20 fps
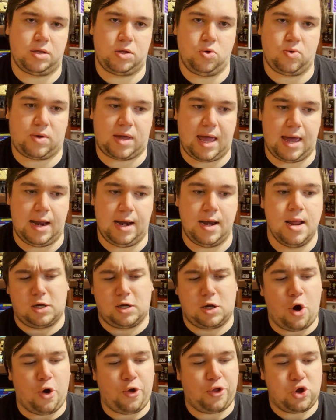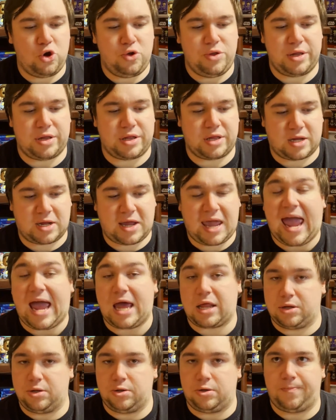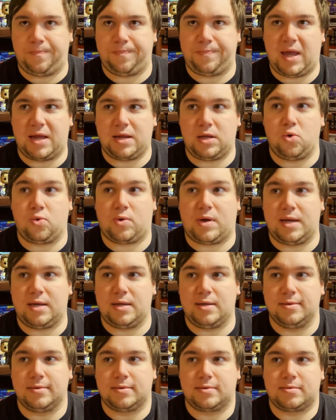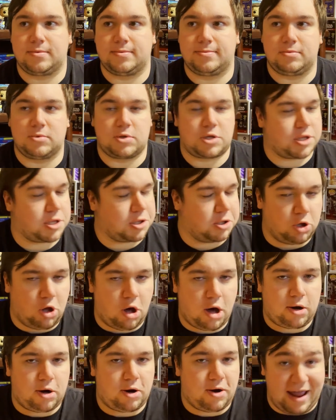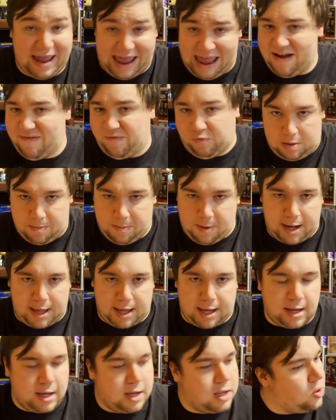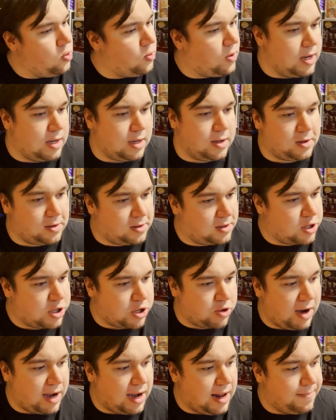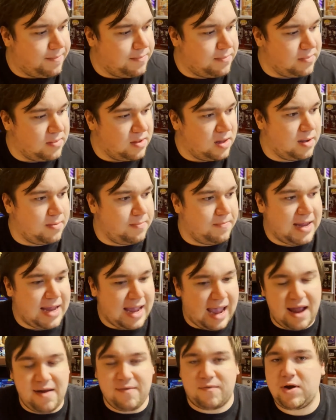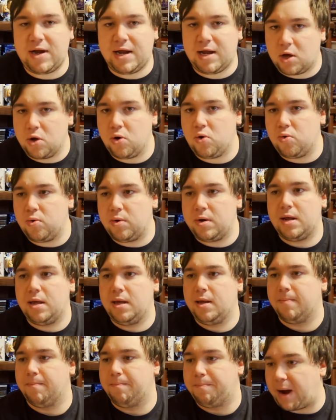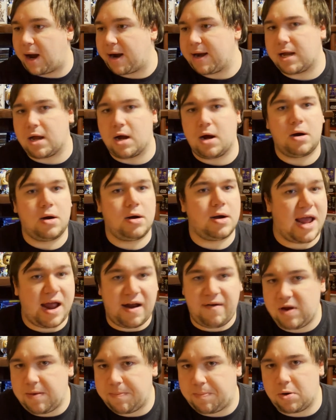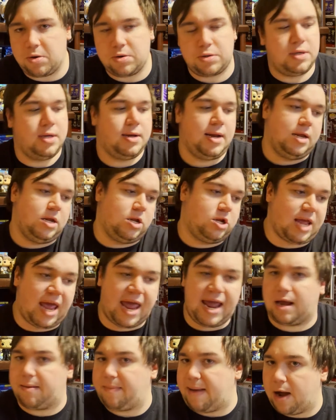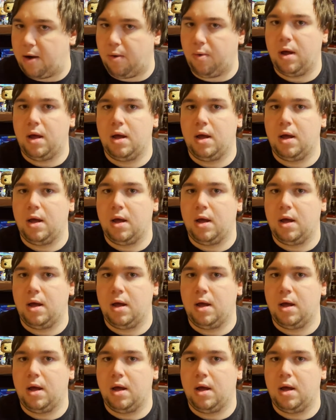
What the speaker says: You can go through this castle and you can slaughter everybody. You can straight up meet every goon, bodyguard, every person, and take them out.